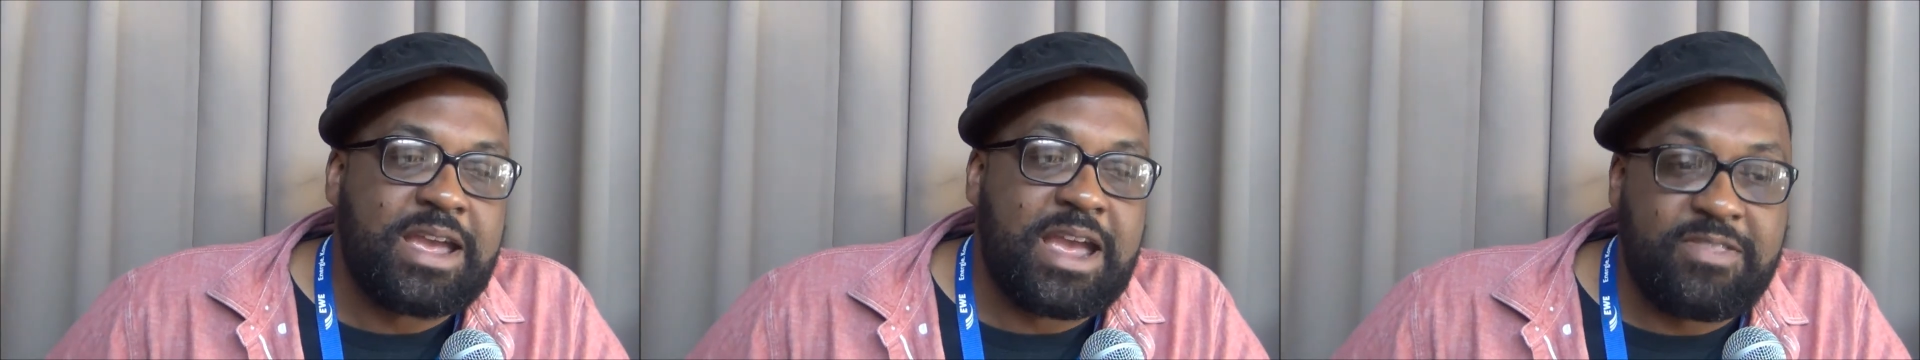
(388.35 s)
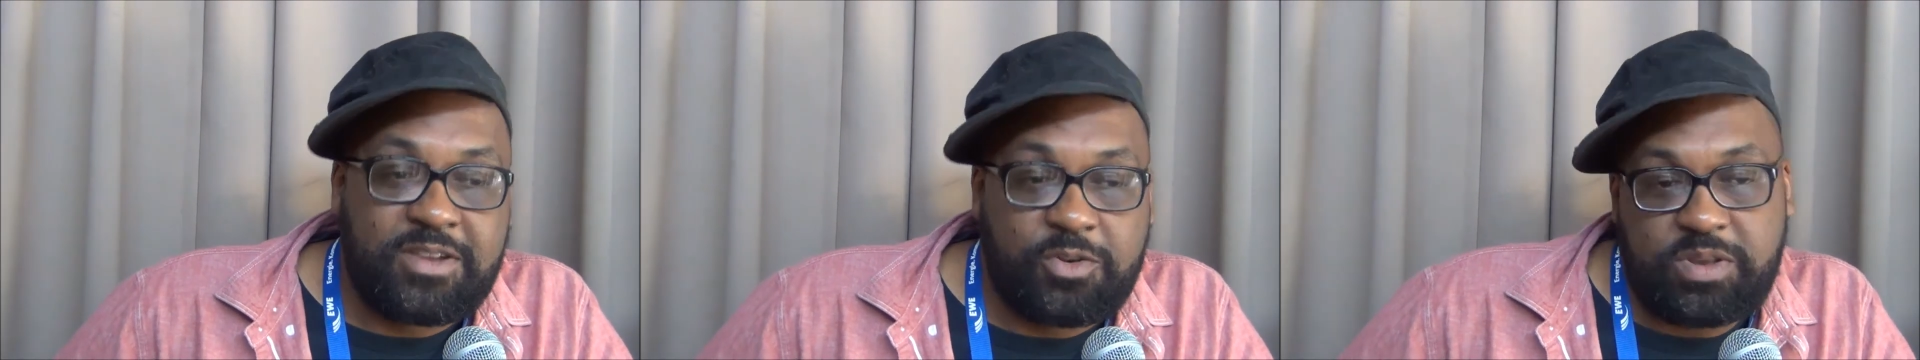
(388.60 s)

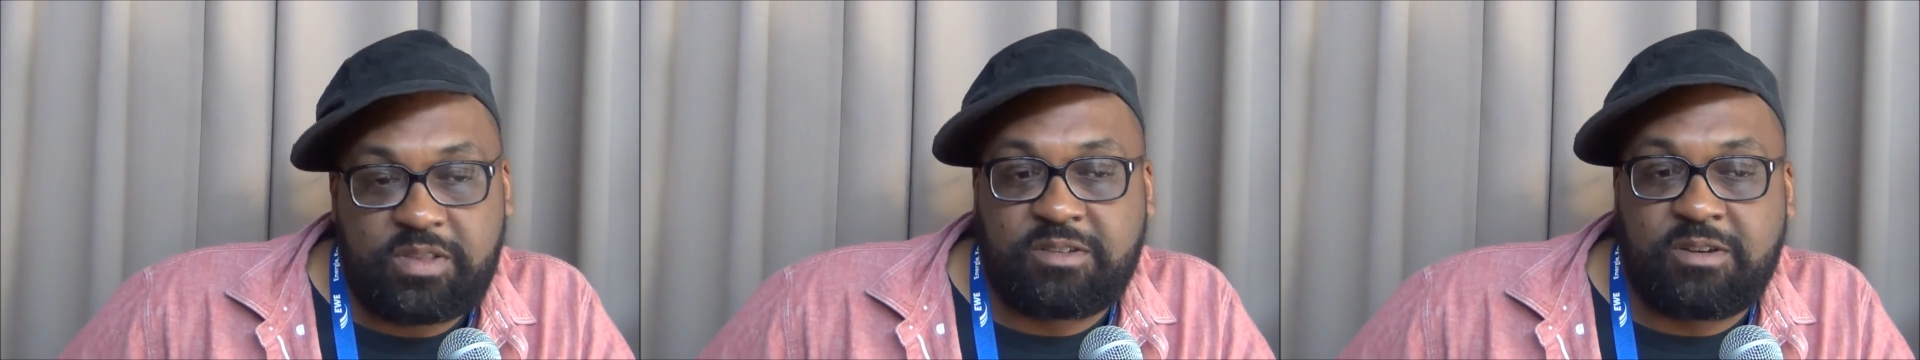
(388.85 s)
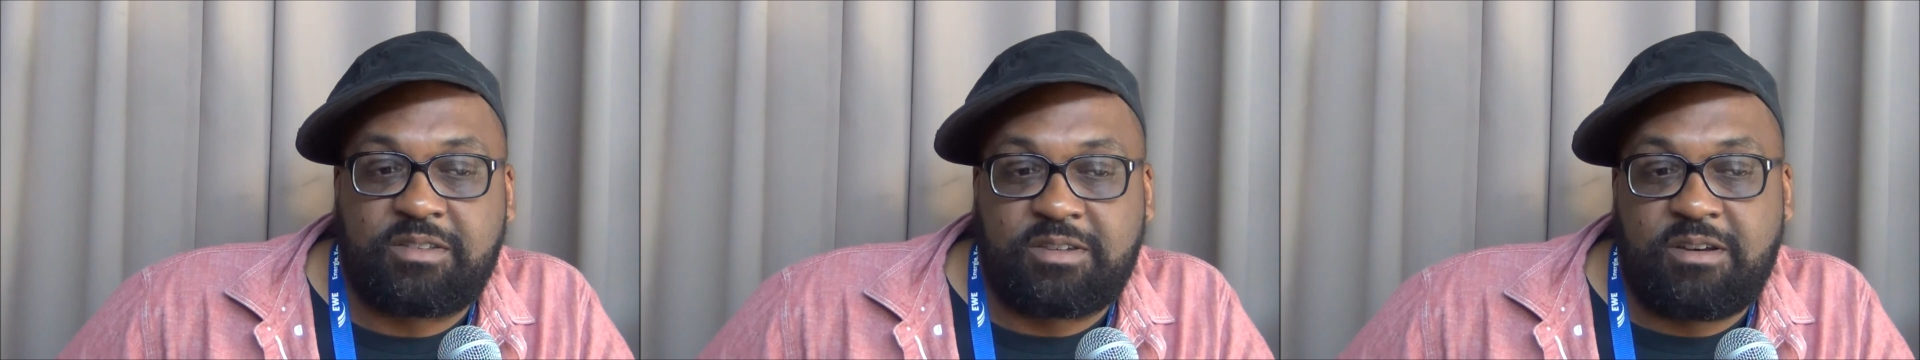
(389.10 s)
And then we'd
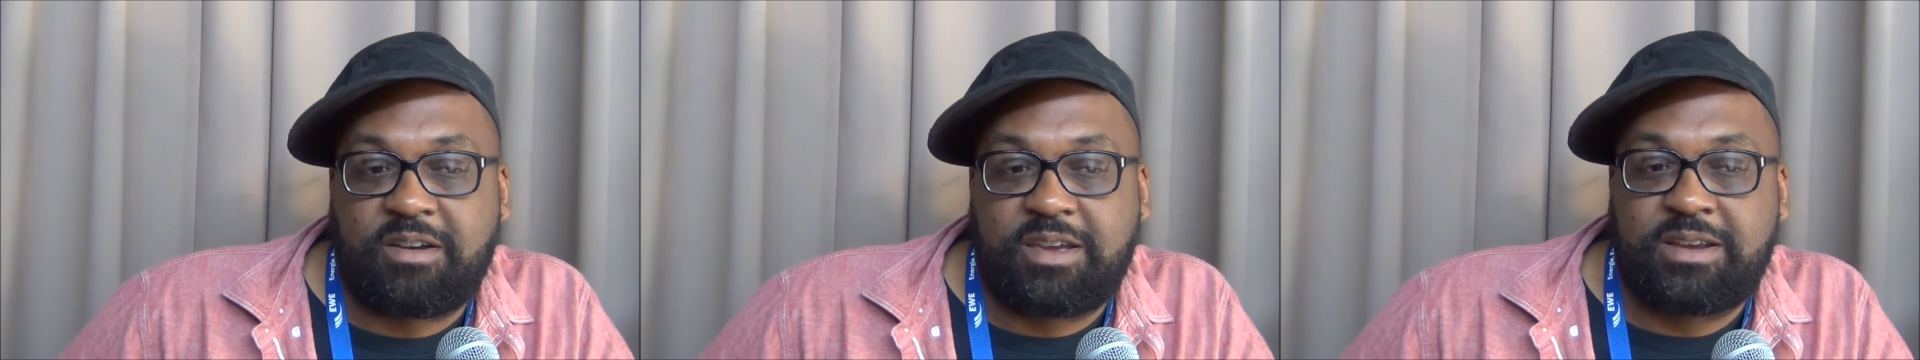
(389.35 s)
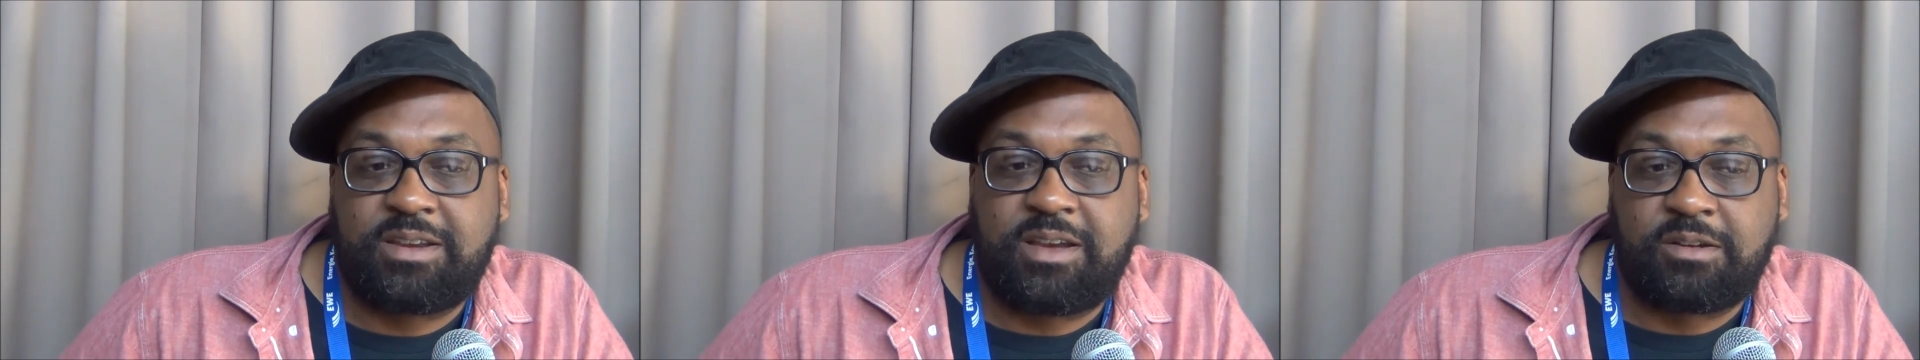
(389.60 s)
start
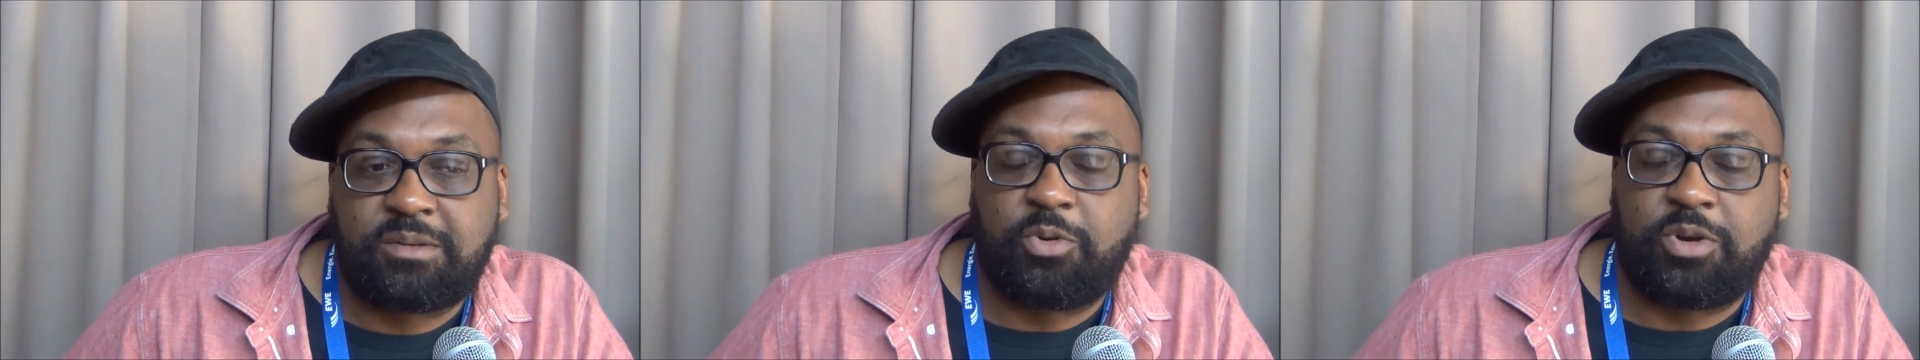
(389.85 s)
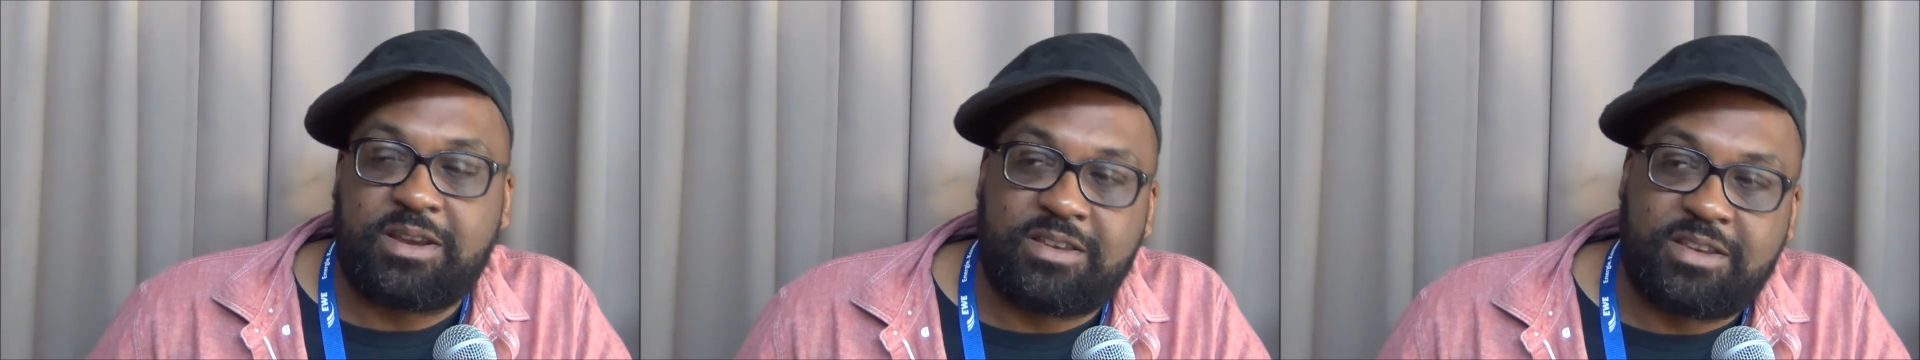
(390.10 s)
talking a little
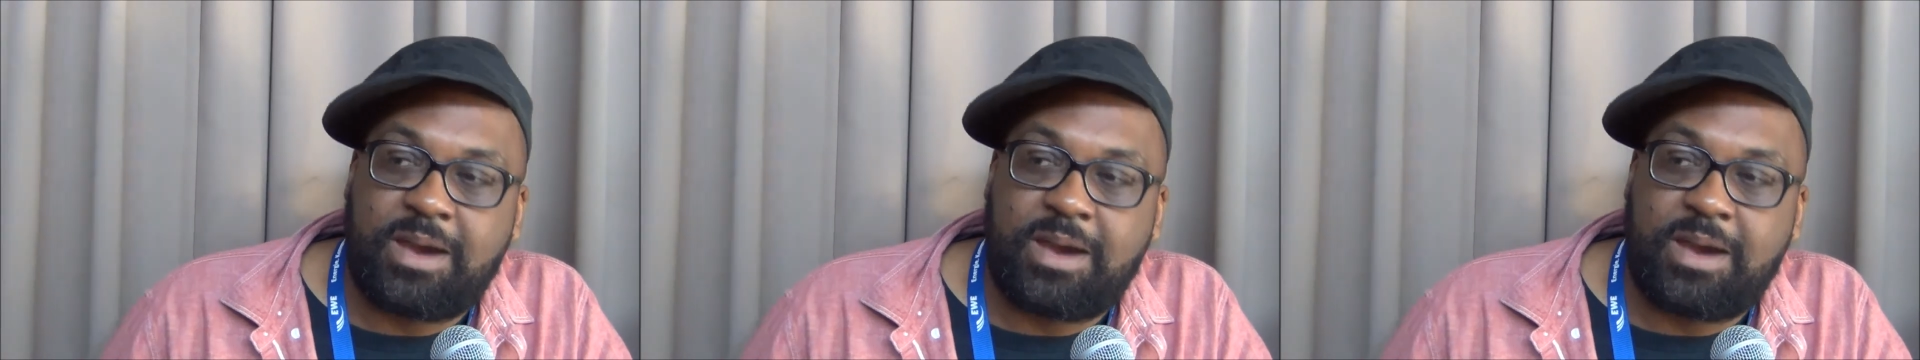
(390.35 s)
more in